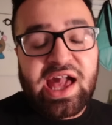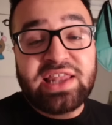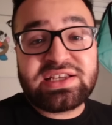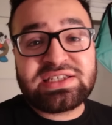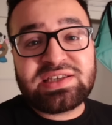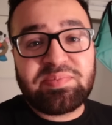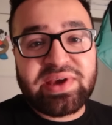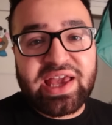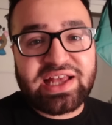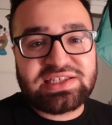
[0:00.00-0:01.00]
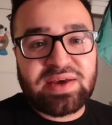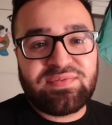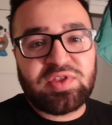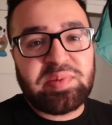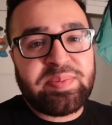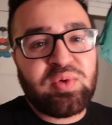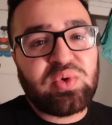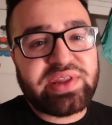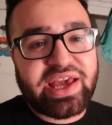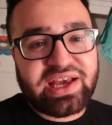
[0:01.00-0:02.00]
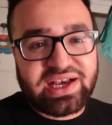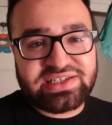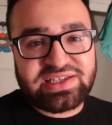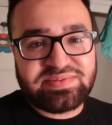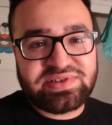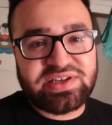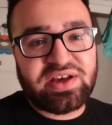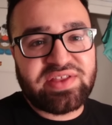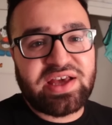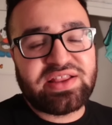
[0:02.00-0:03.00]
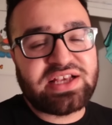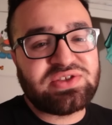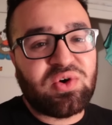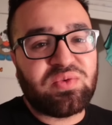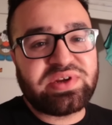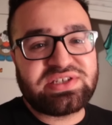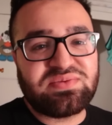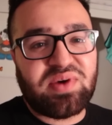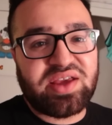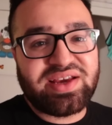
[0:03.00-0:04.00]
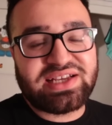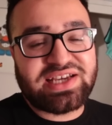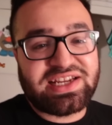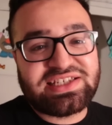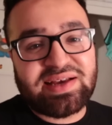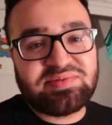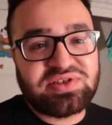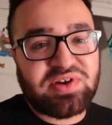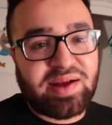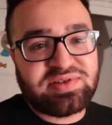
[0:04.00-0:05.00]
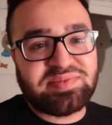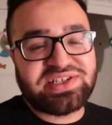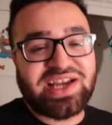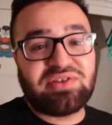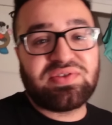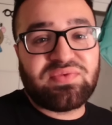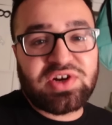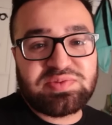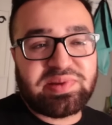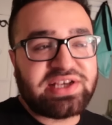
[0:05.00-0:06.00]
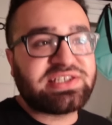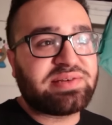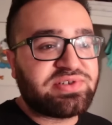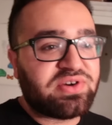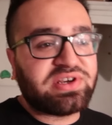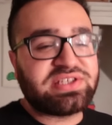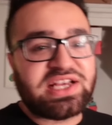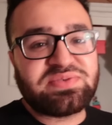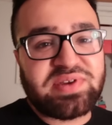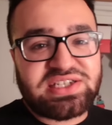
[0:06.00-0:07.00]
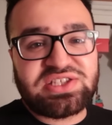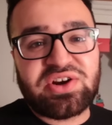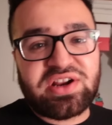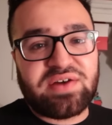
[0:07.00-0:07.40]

And this is a big heads up for the people who like customs and all that. That's the whole reason why you guys kind of subscribed to my channel in the first place, I'm sure, because that's what I started